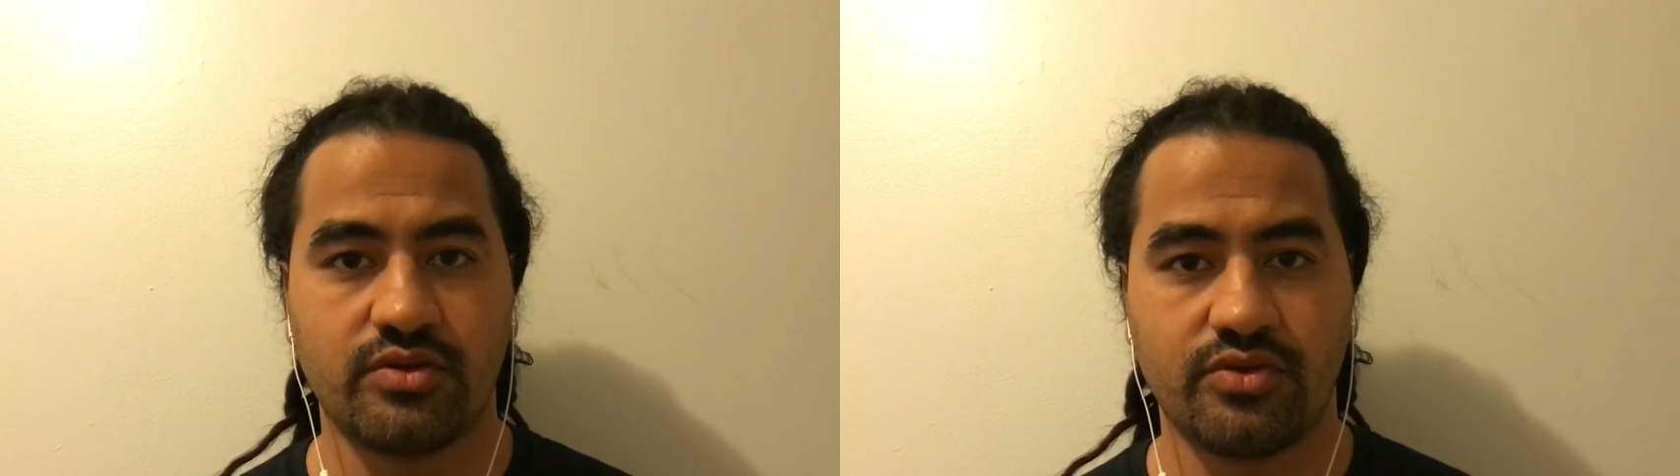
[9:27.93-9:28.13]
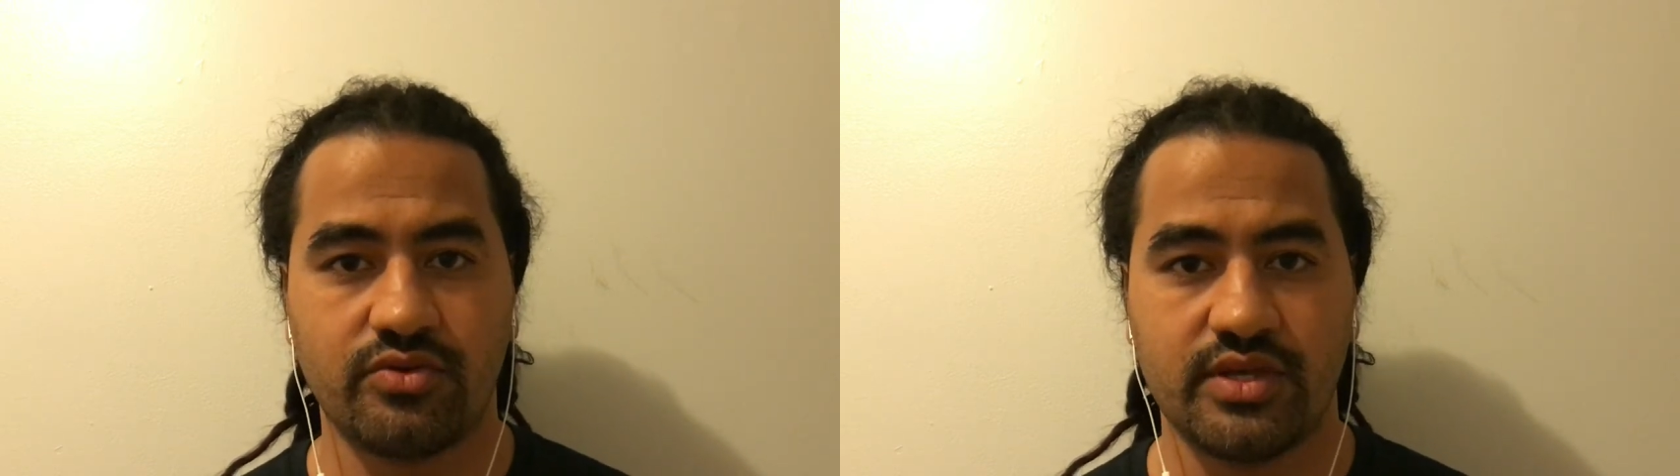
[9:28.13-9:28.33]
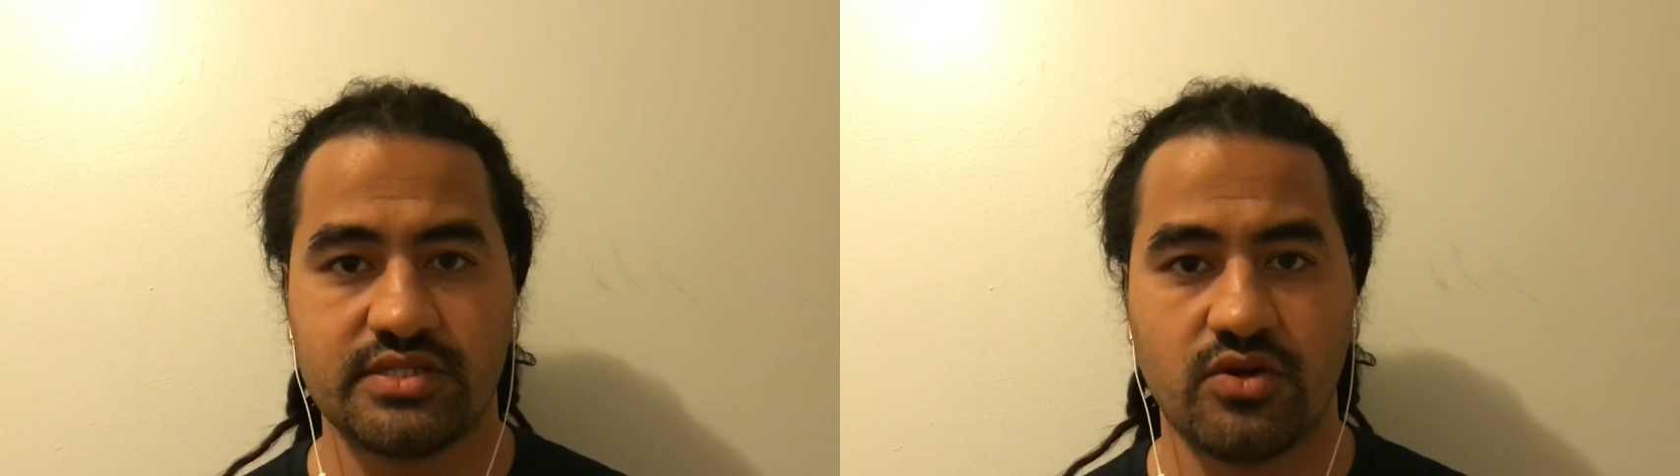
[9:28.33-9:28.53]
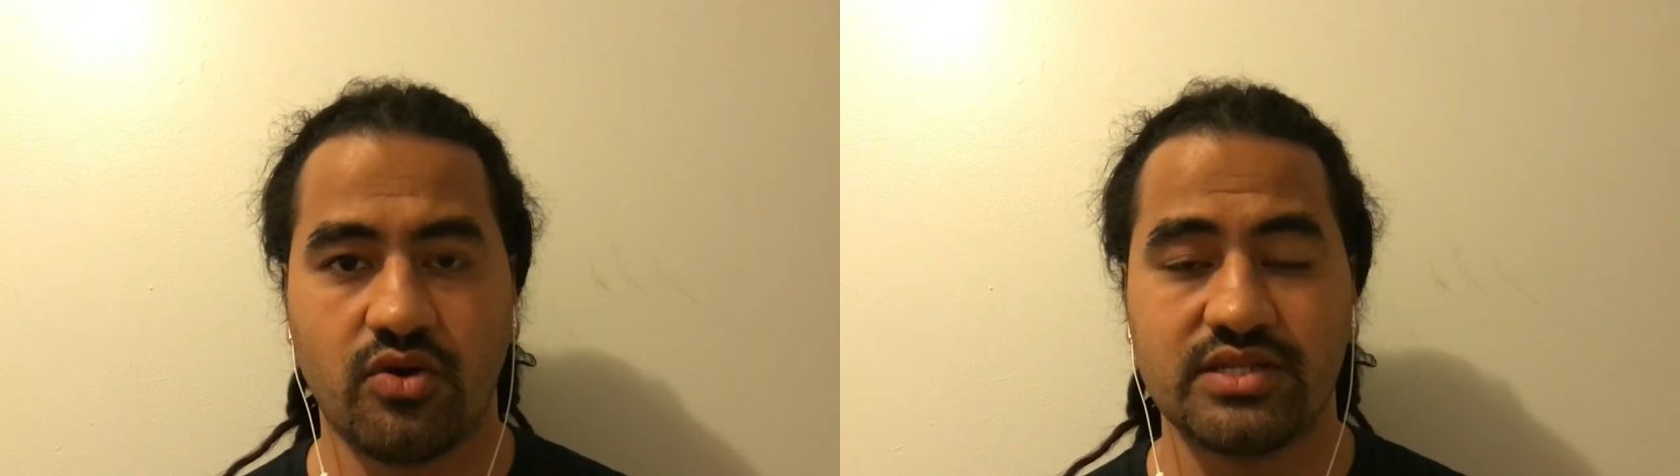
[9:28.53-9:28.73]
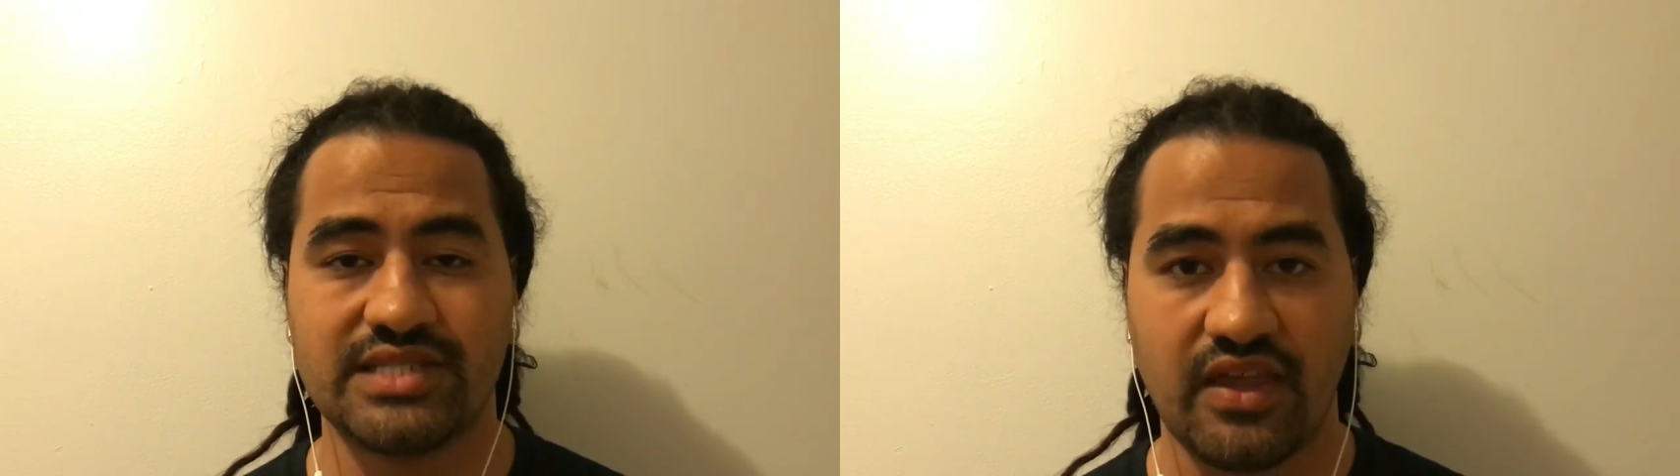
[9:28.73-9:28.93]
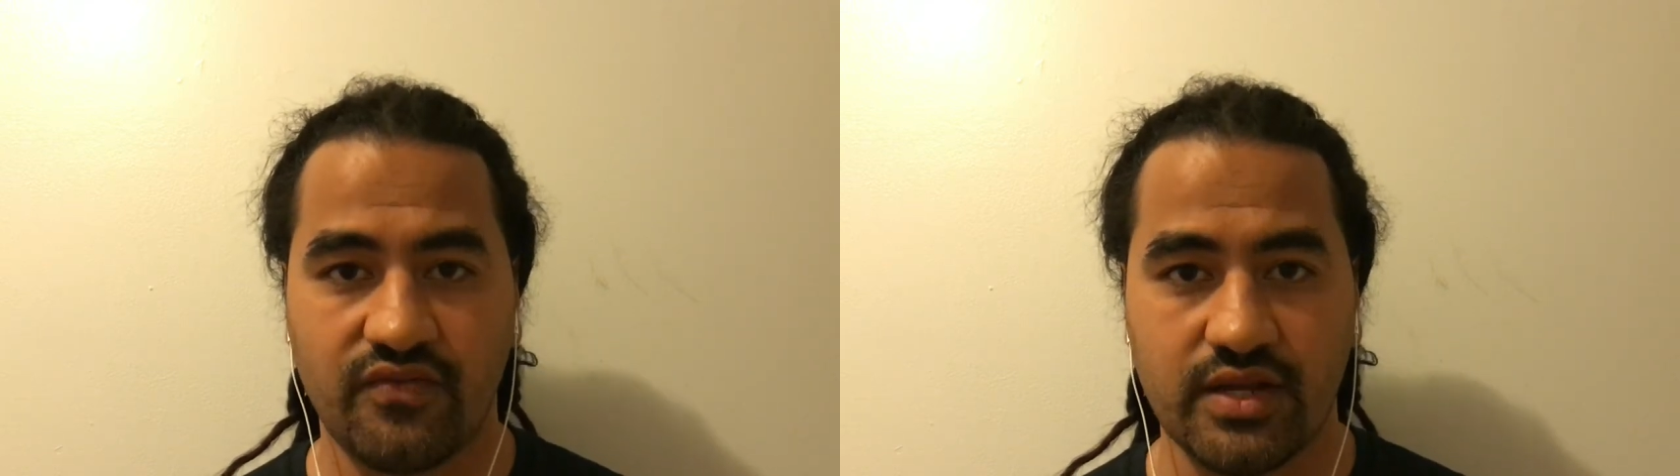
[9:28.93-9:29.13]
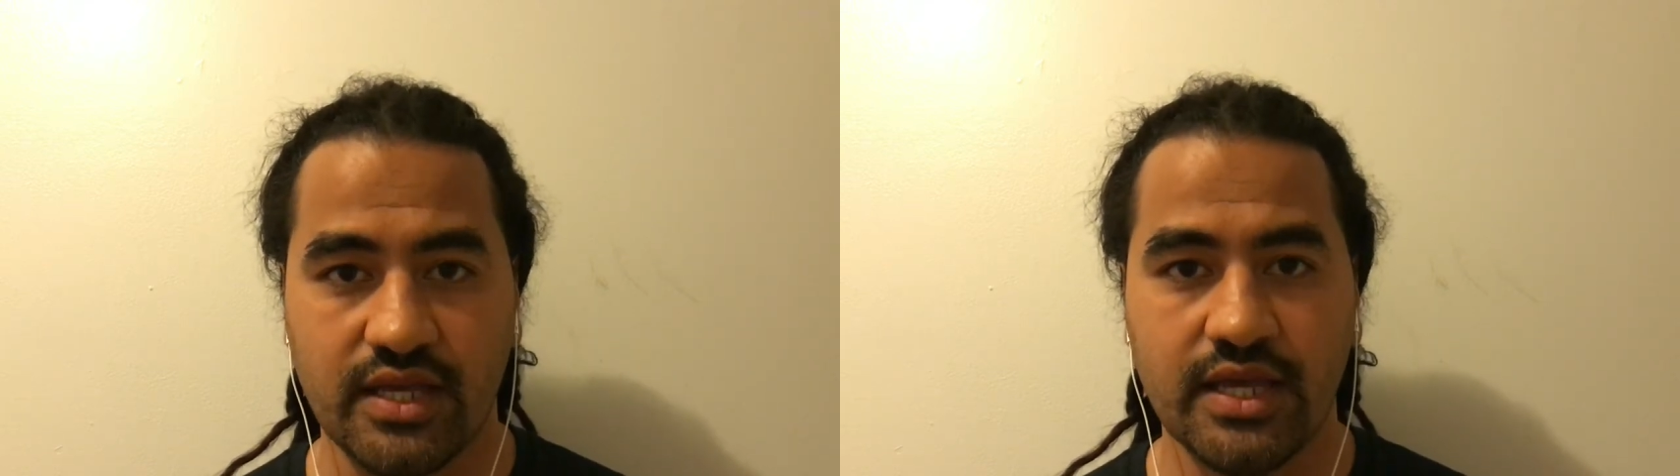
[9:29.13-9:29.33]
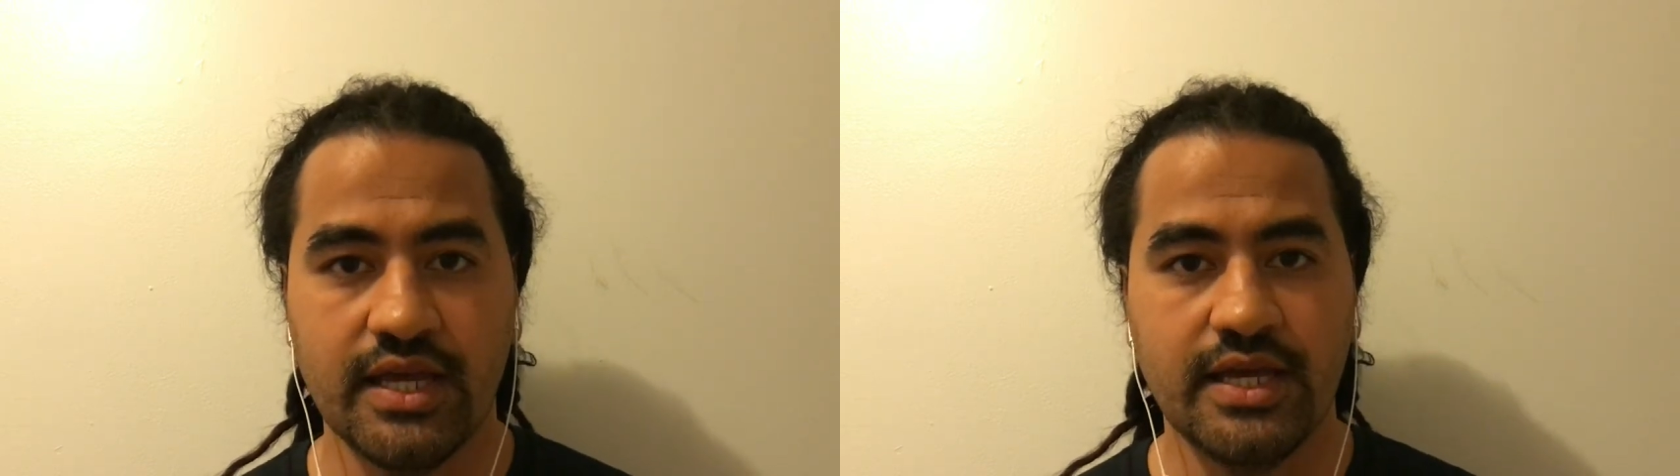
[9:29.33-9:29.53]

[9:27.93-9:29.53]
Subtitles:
through this all safely.